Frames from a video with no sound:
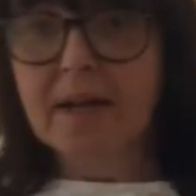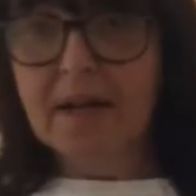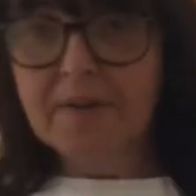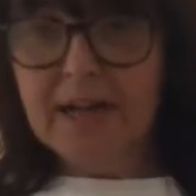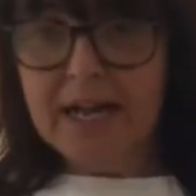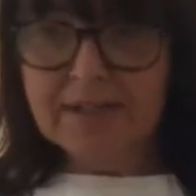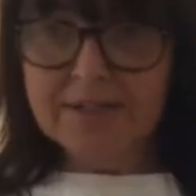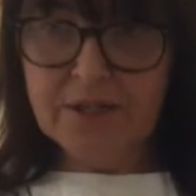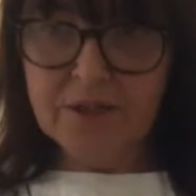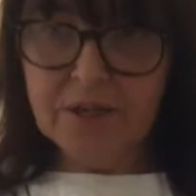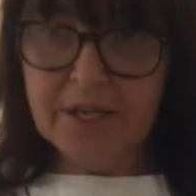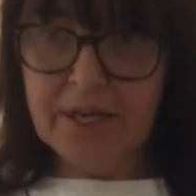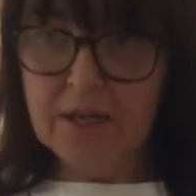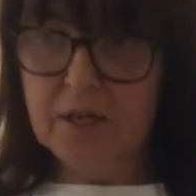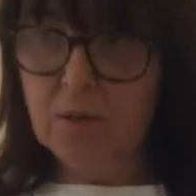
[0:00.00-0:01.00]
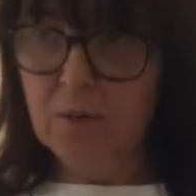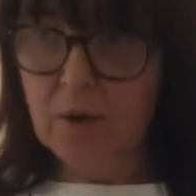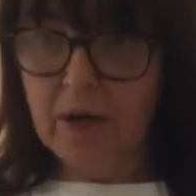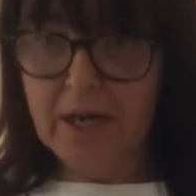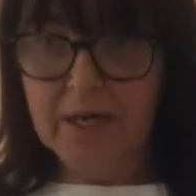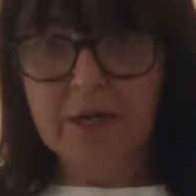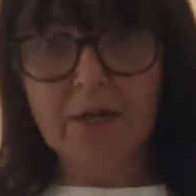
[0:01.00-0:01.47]
that's looking
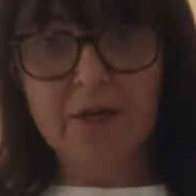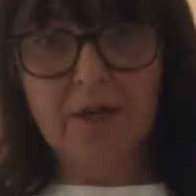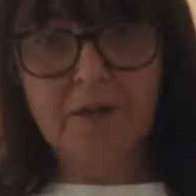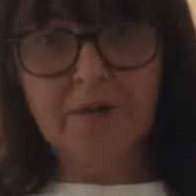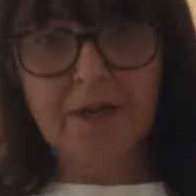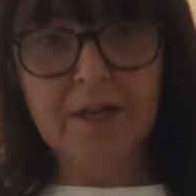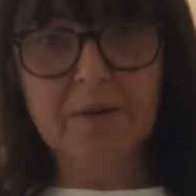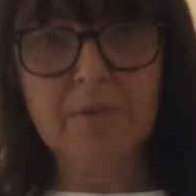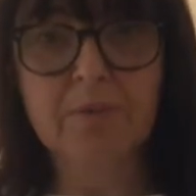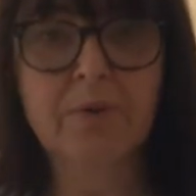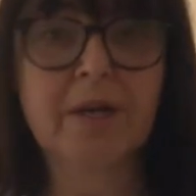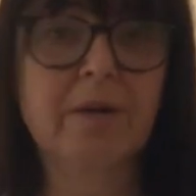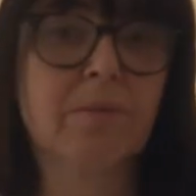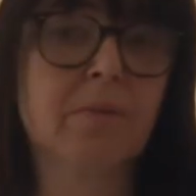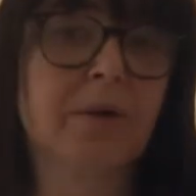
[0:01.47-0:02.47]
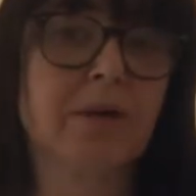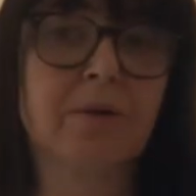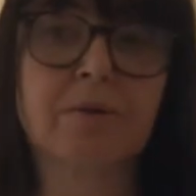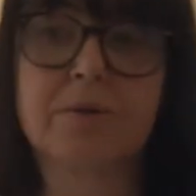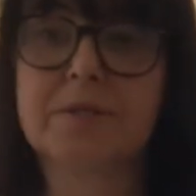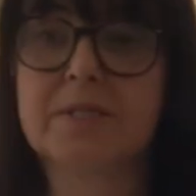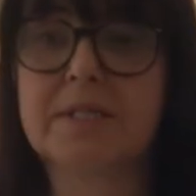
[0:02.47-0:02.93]
quite good. I think we
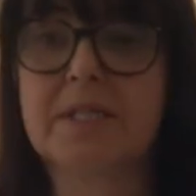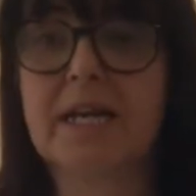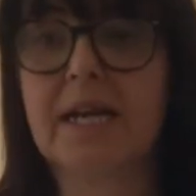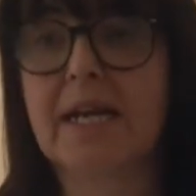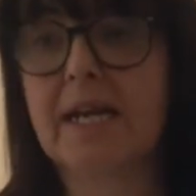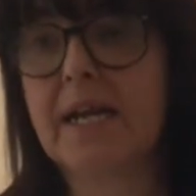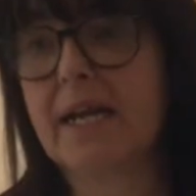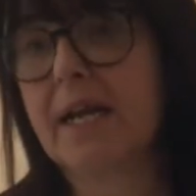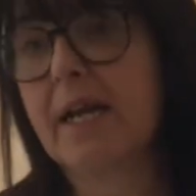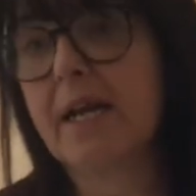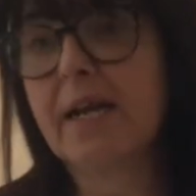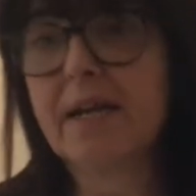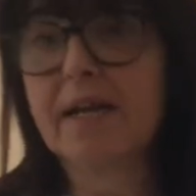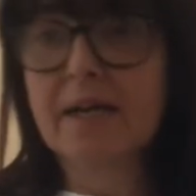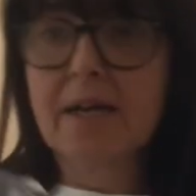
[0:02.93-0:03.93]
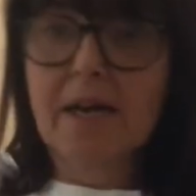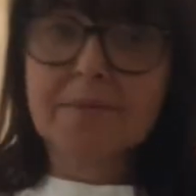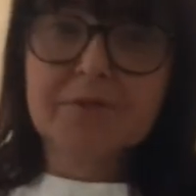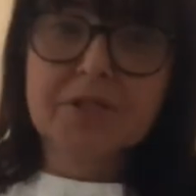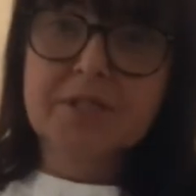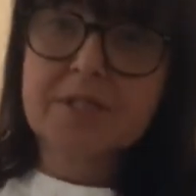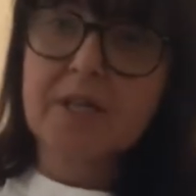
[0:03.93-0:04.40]
will see. I
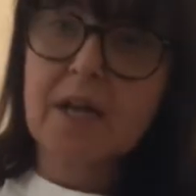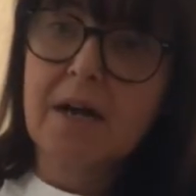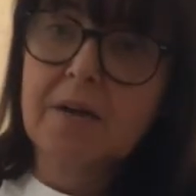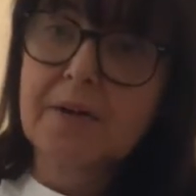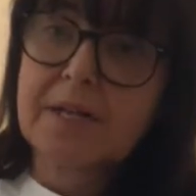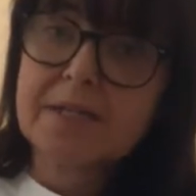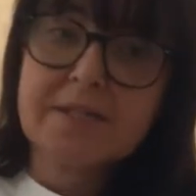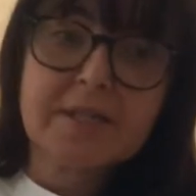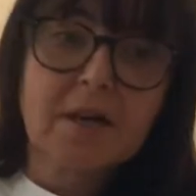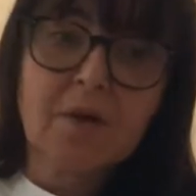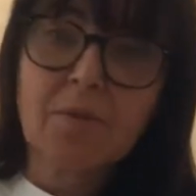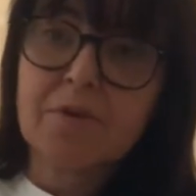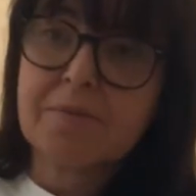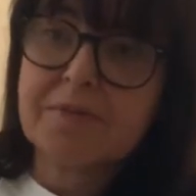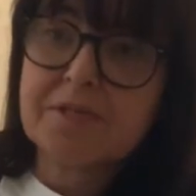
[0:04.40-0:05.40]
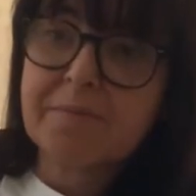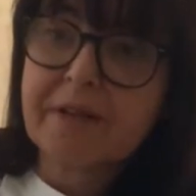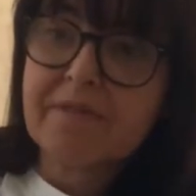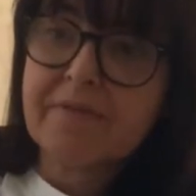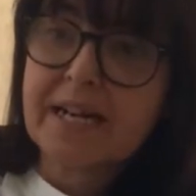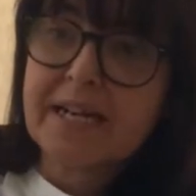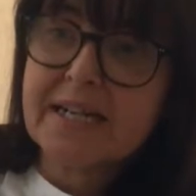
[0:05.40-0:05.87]
want them to be
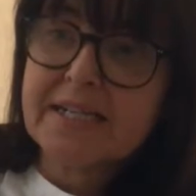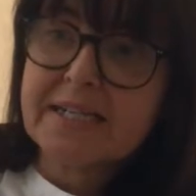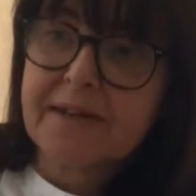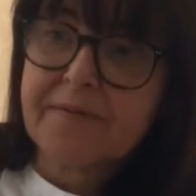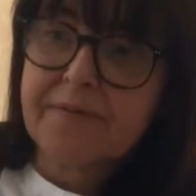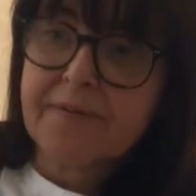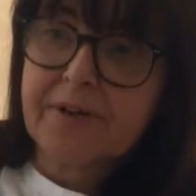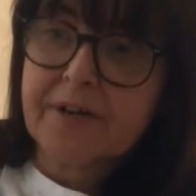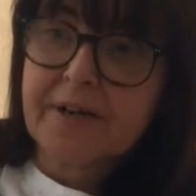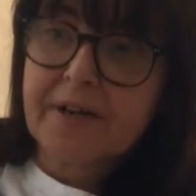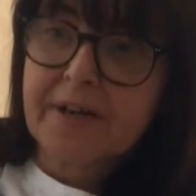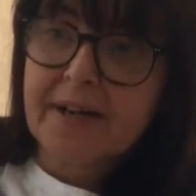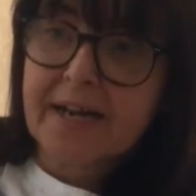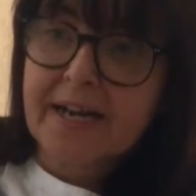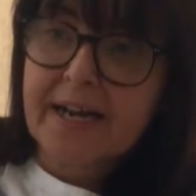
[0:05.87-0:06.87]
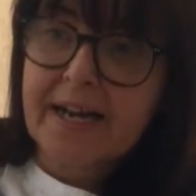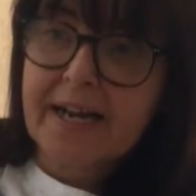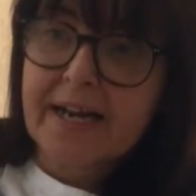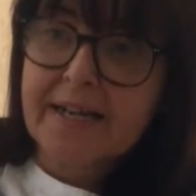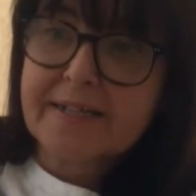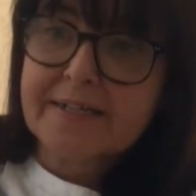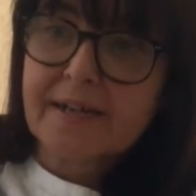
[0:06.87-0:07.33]
really different,
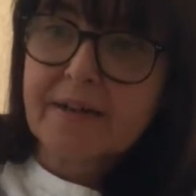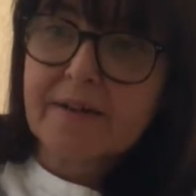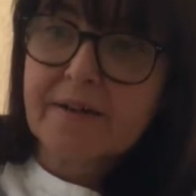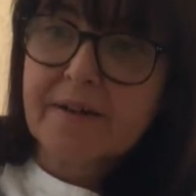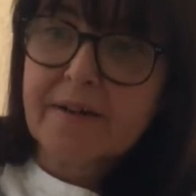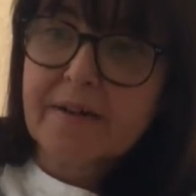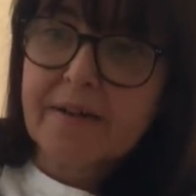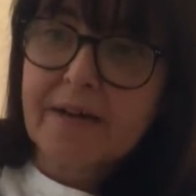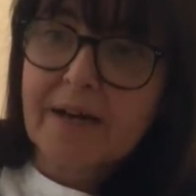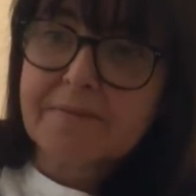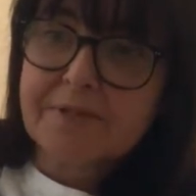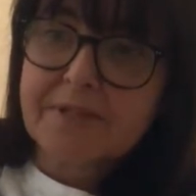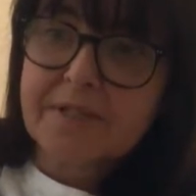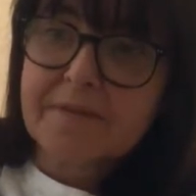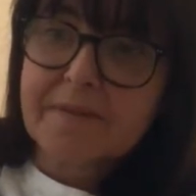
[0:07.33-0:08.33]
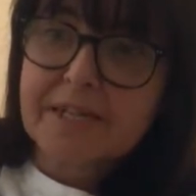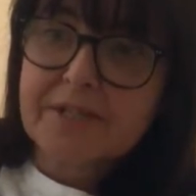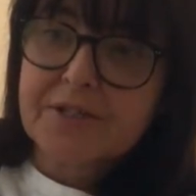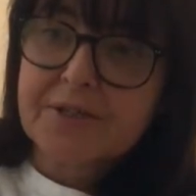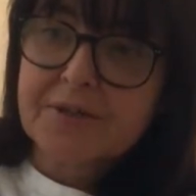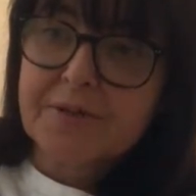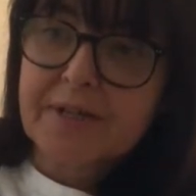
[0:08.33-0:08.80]
okay, so I'm just going to make
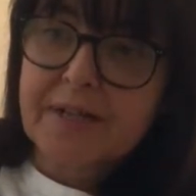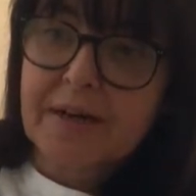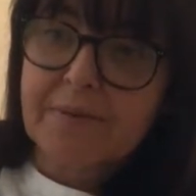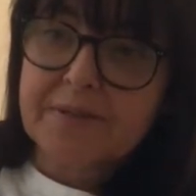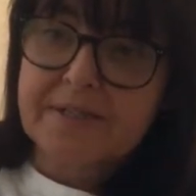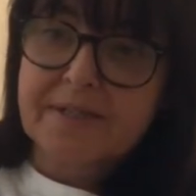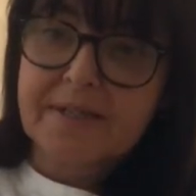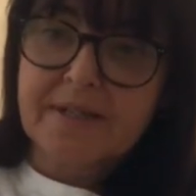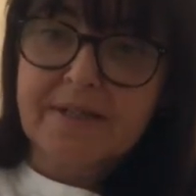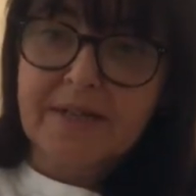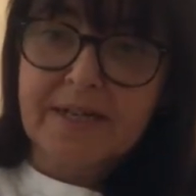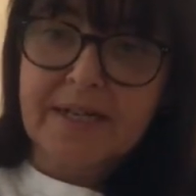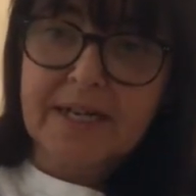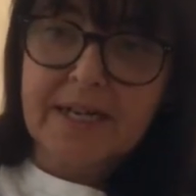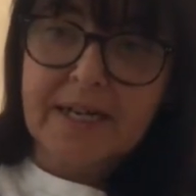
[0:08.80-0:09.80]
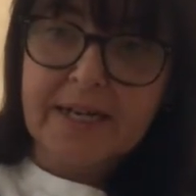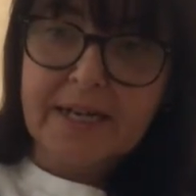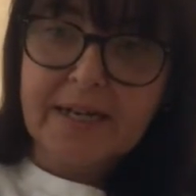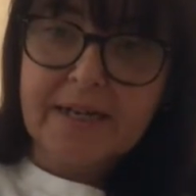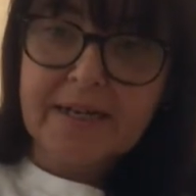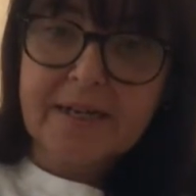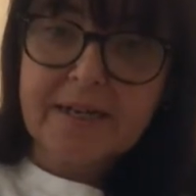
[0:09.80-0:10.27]
sure that that one's slightly,
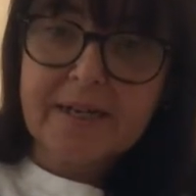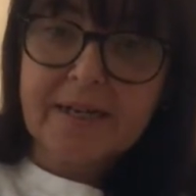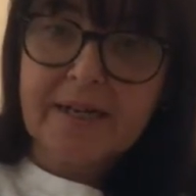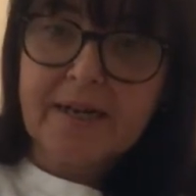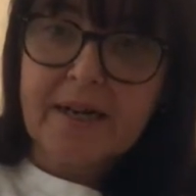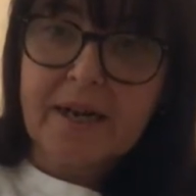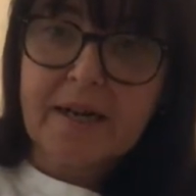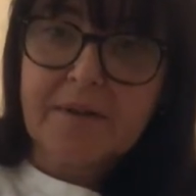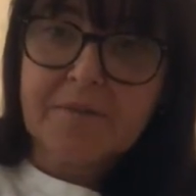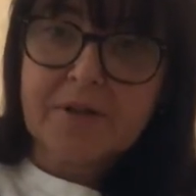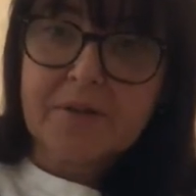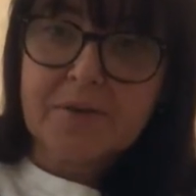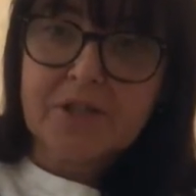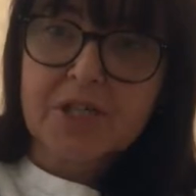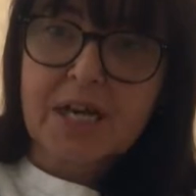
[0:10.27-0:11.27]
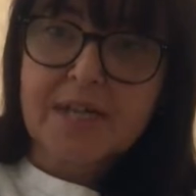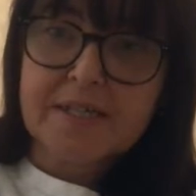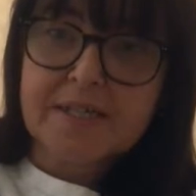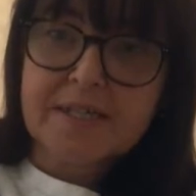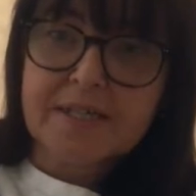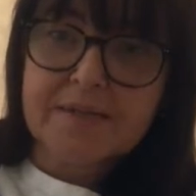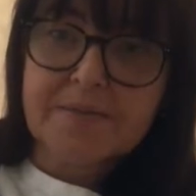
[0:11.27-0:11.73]
and I'm going to
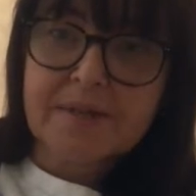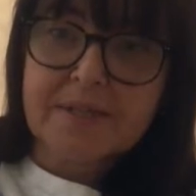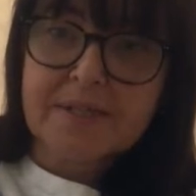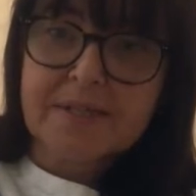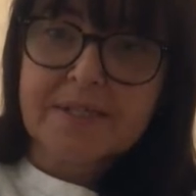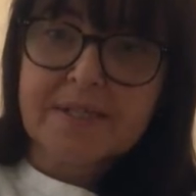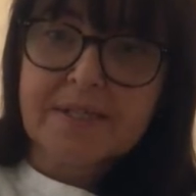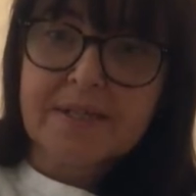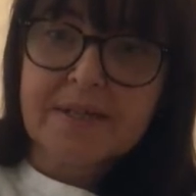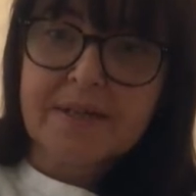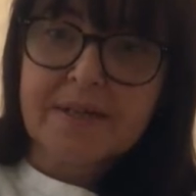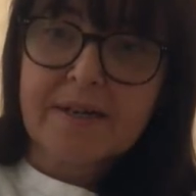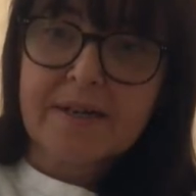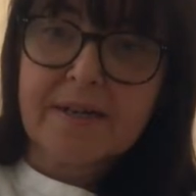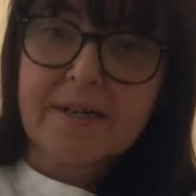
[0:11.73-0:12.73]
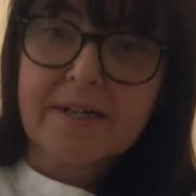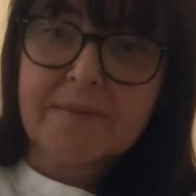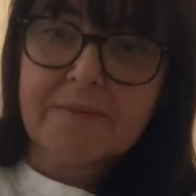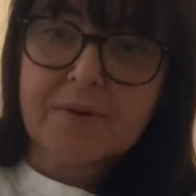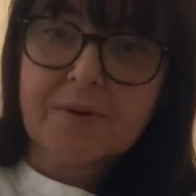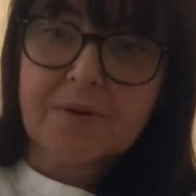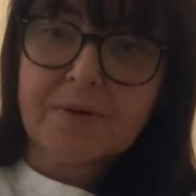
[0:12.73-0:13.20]
adjust this one slightly
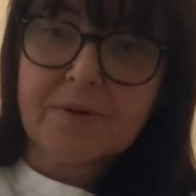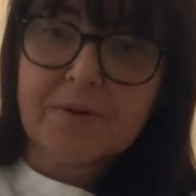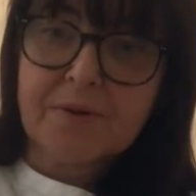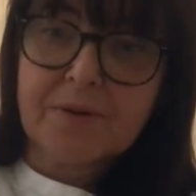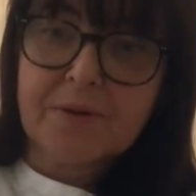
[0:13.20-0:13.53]
more,